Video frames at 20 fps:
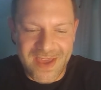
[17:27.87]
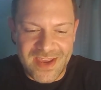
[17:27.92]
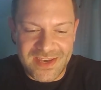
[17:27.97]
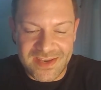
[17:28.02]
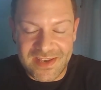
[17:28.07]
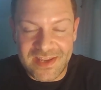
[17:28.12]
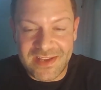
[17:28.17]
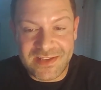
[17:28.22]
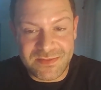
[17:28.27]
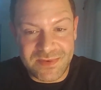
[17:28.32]
and
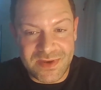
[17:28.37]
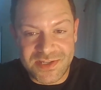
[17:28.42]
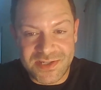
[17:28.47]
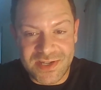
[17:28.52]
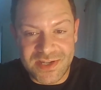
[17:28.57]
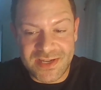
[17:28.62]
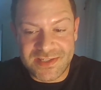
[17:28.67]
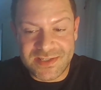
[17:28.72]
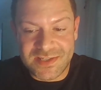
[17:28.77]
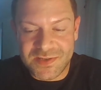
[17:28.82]
you need to make
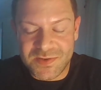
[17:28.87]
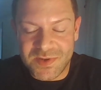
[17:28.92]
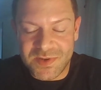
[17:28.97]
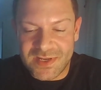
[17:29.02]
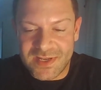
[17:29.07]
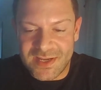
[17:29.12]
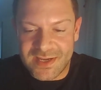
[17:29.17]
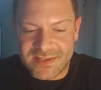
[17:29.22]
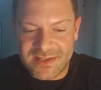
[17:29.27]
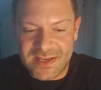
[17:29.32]
changes
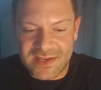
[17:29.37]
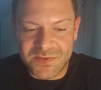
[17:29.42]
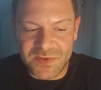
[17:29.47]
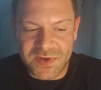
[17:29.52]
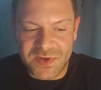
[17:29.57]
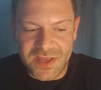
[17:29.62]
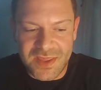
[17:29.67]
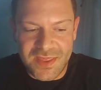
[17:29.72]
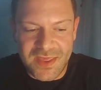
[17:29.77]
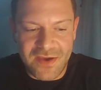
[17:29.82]
quickly because that's
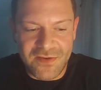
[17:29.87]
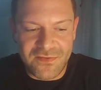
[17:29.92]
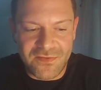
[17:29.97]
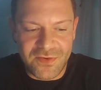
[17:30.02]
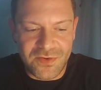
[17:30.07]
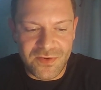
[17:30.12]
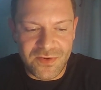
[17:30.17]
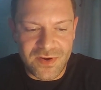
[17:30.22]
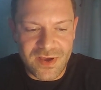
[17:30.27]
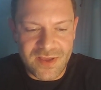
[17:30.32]
what you're there
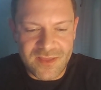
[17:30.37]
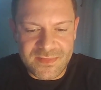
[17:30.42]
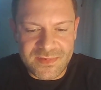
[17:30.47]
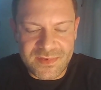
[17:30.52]
for.